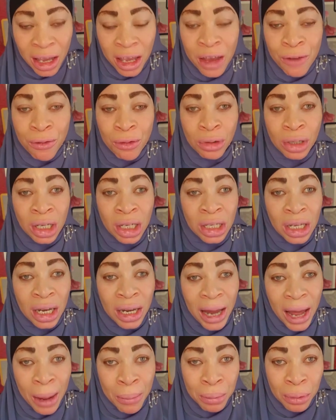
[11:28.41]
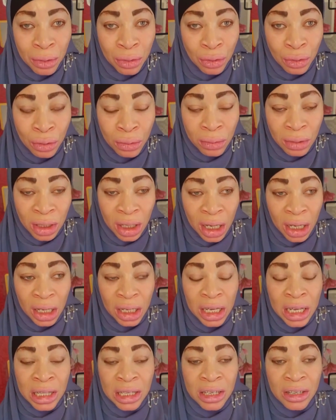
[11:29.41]
Even in the liposomes,
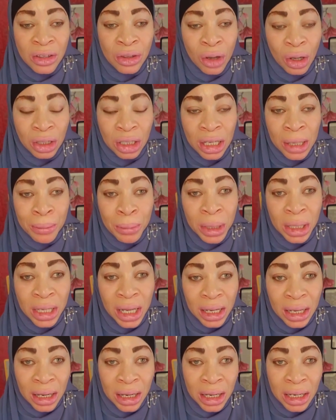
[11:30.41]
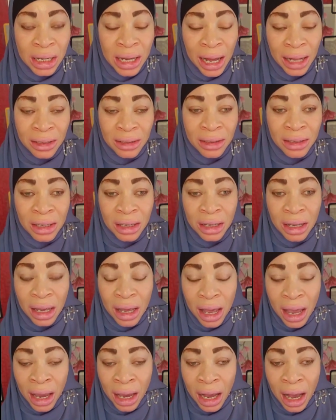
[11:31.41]
it is not immediately that
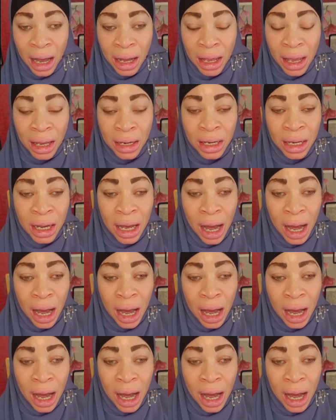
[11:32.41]
the